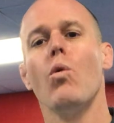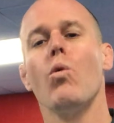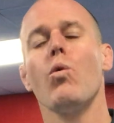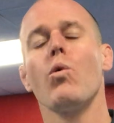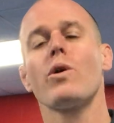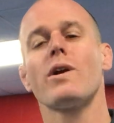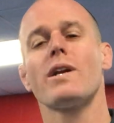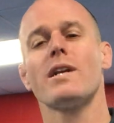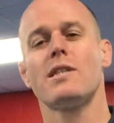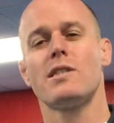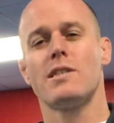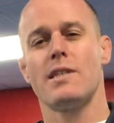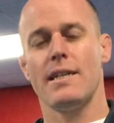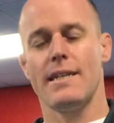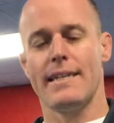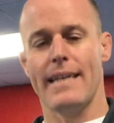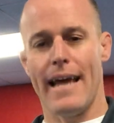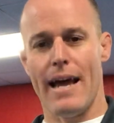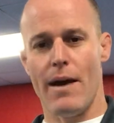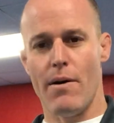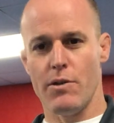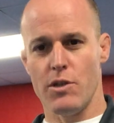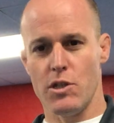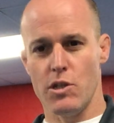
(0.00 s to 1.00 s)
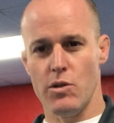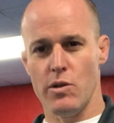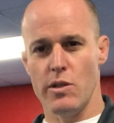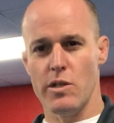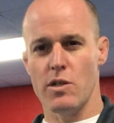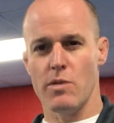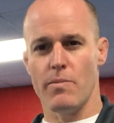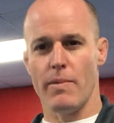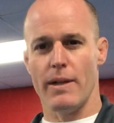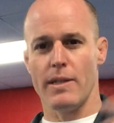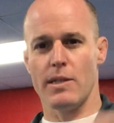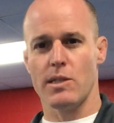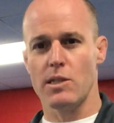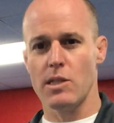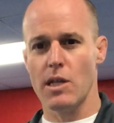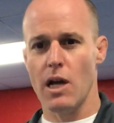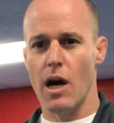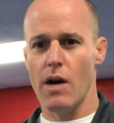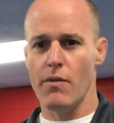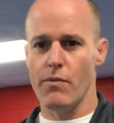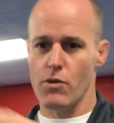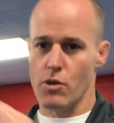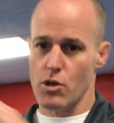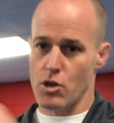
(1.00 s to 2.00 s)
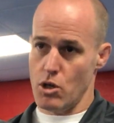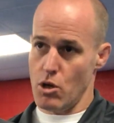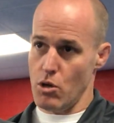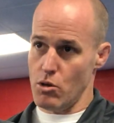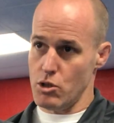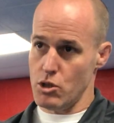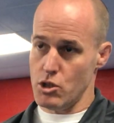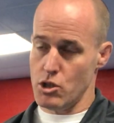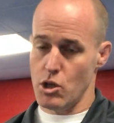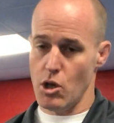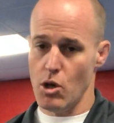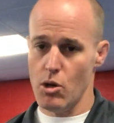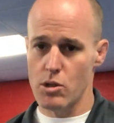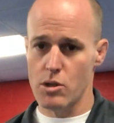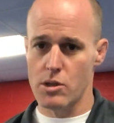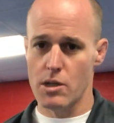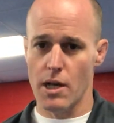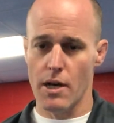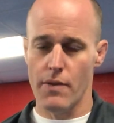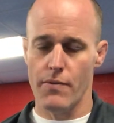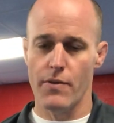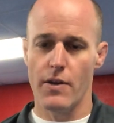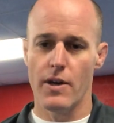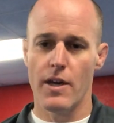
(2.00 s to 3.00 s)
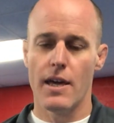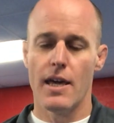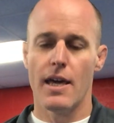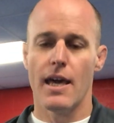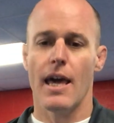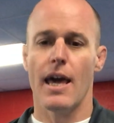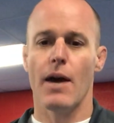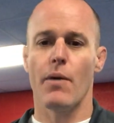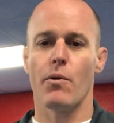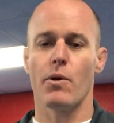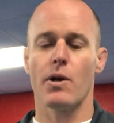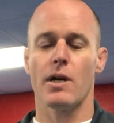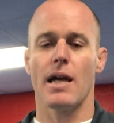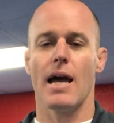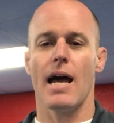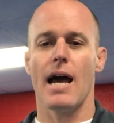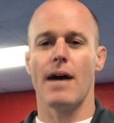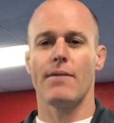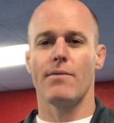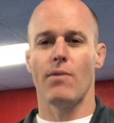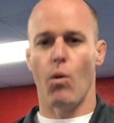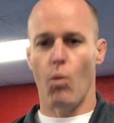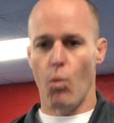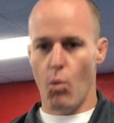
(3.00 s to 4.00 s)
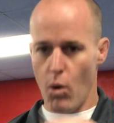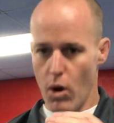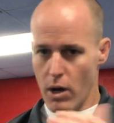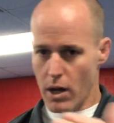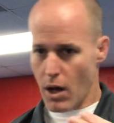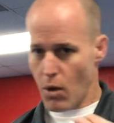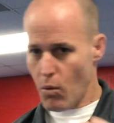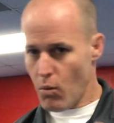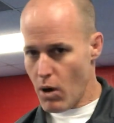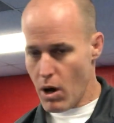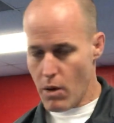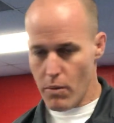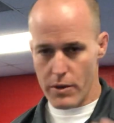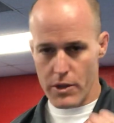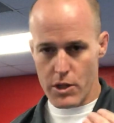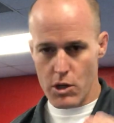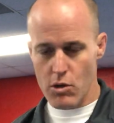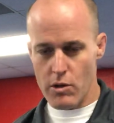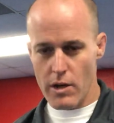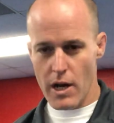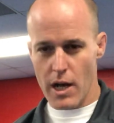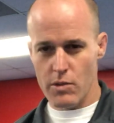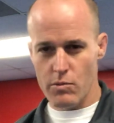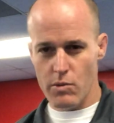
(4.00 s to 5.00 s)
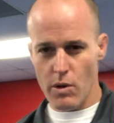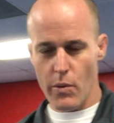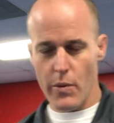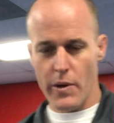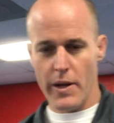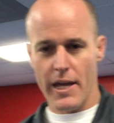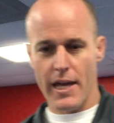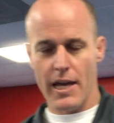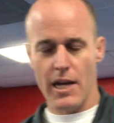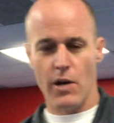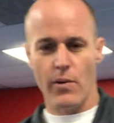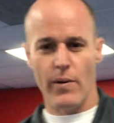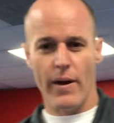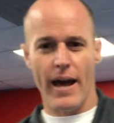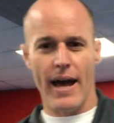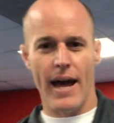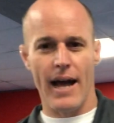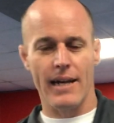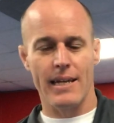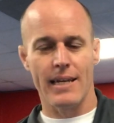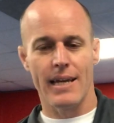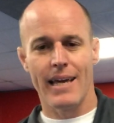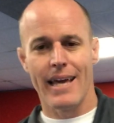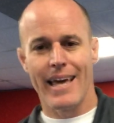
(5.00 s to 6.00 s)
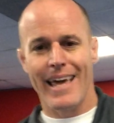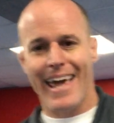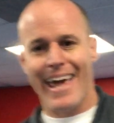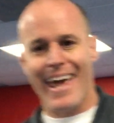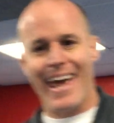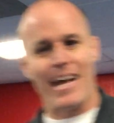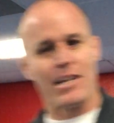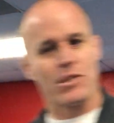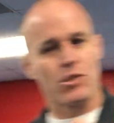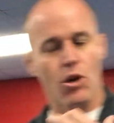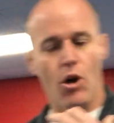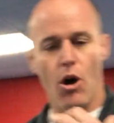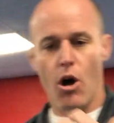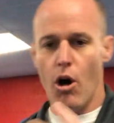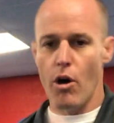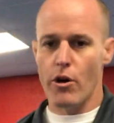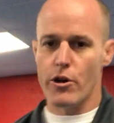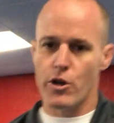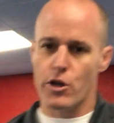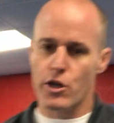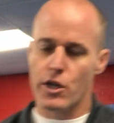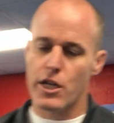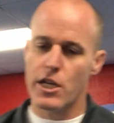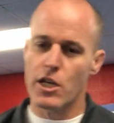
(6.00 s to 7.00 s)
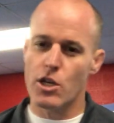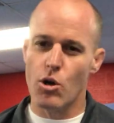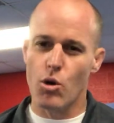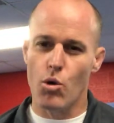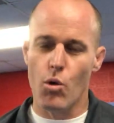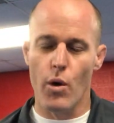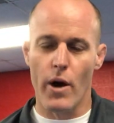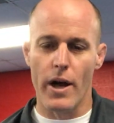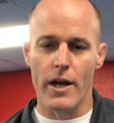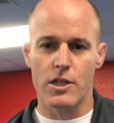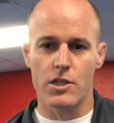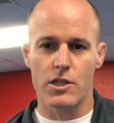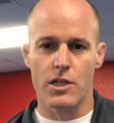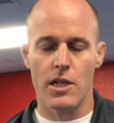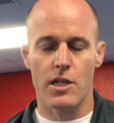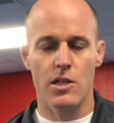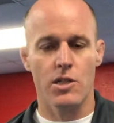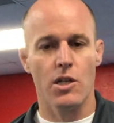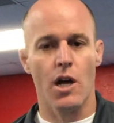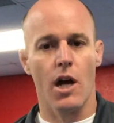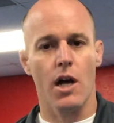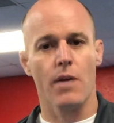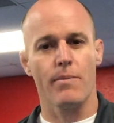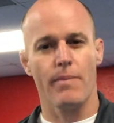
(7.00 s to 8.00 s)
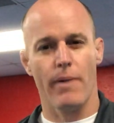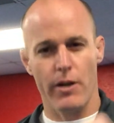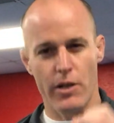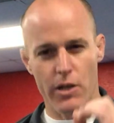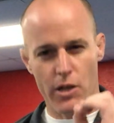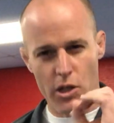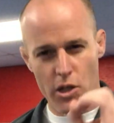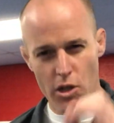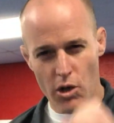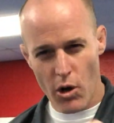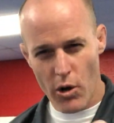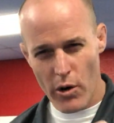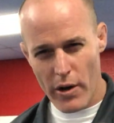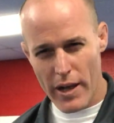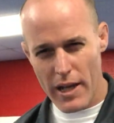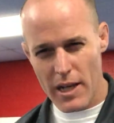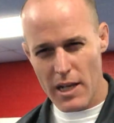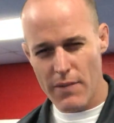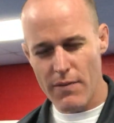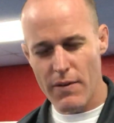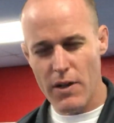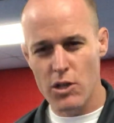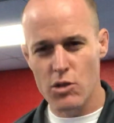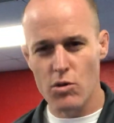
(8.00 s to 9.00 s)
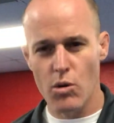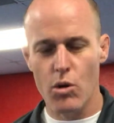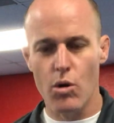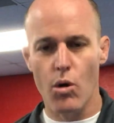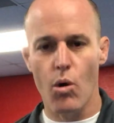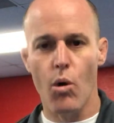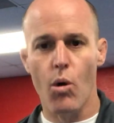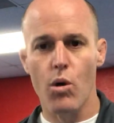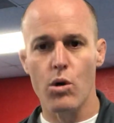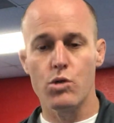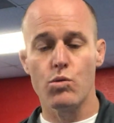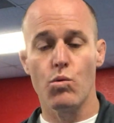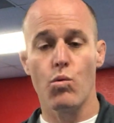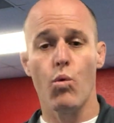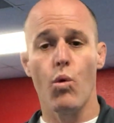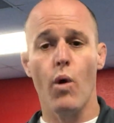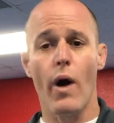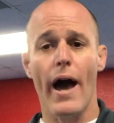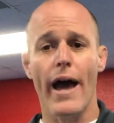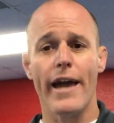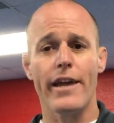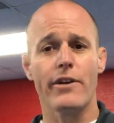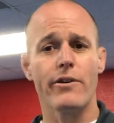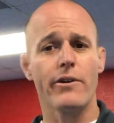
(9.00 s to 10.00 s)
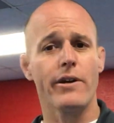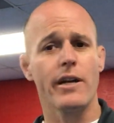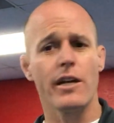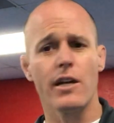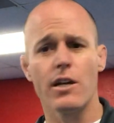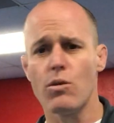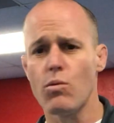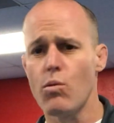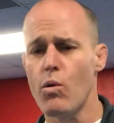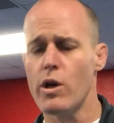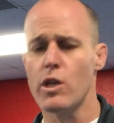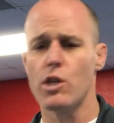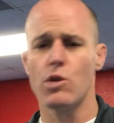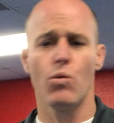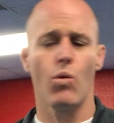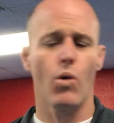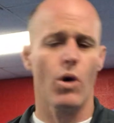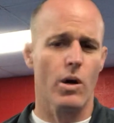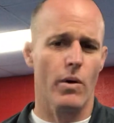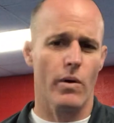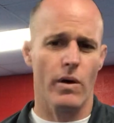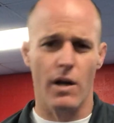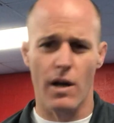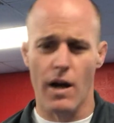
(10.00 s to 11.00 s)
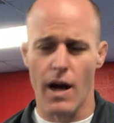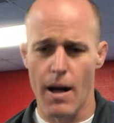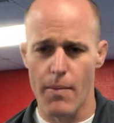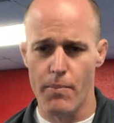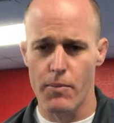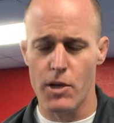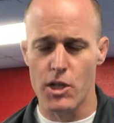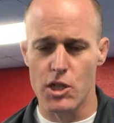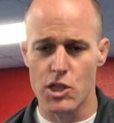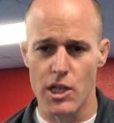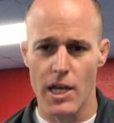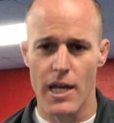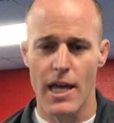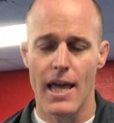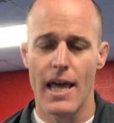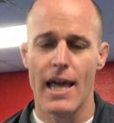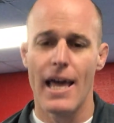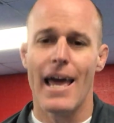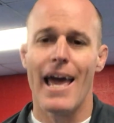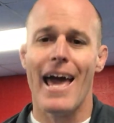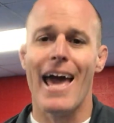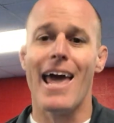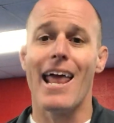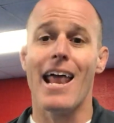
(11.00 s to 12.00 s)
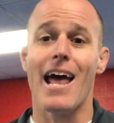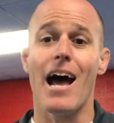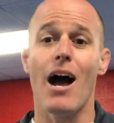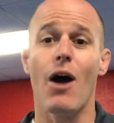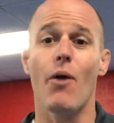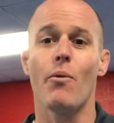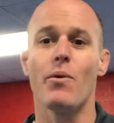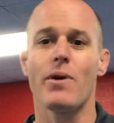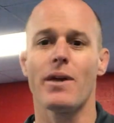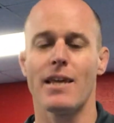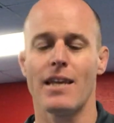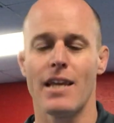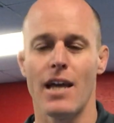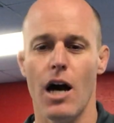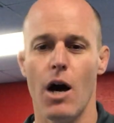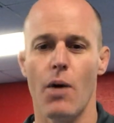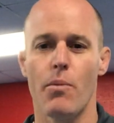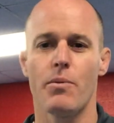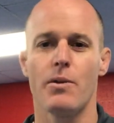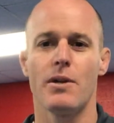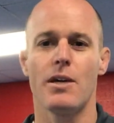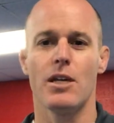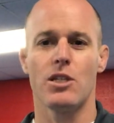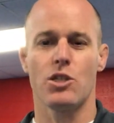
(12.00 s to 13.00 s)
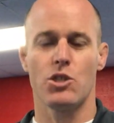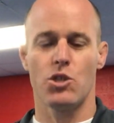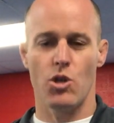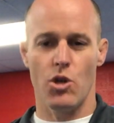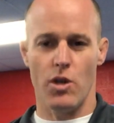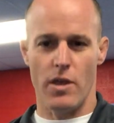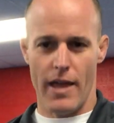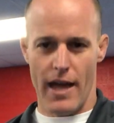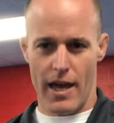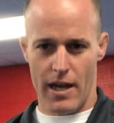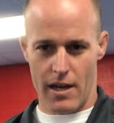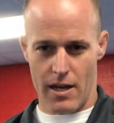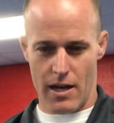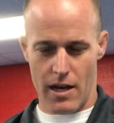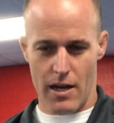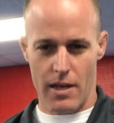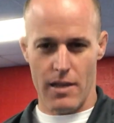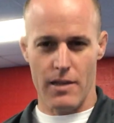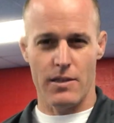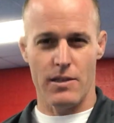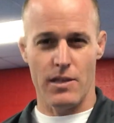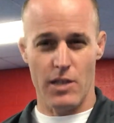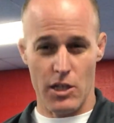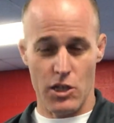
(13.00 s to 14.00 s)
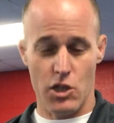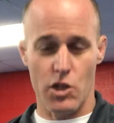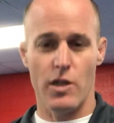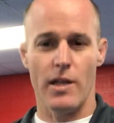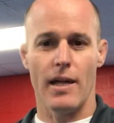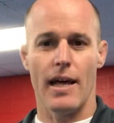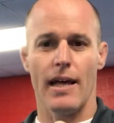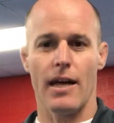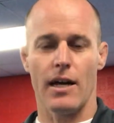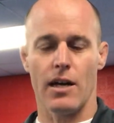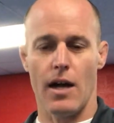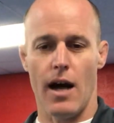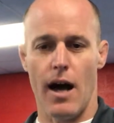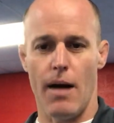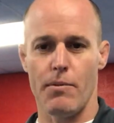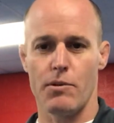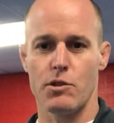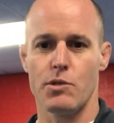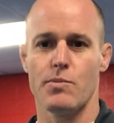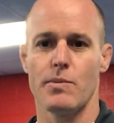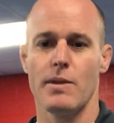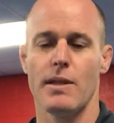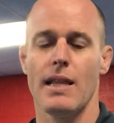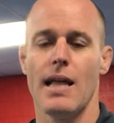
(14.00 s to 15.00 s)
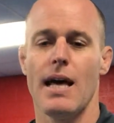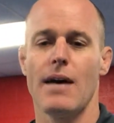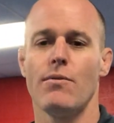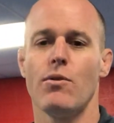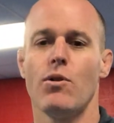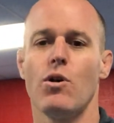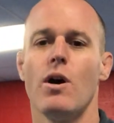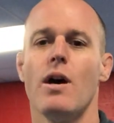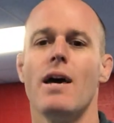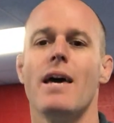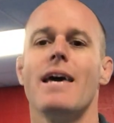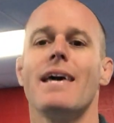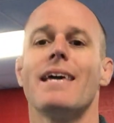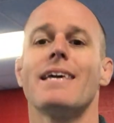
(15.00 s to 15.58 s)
we're going to sit down with you, either myself or Coach Joseph, and we're going to have a one-on-one with you guys where we interact, answer all your keto questions, talk about your individual goals, why you're here, what you want to accomplish, and how we can help get you to that accomplishment level,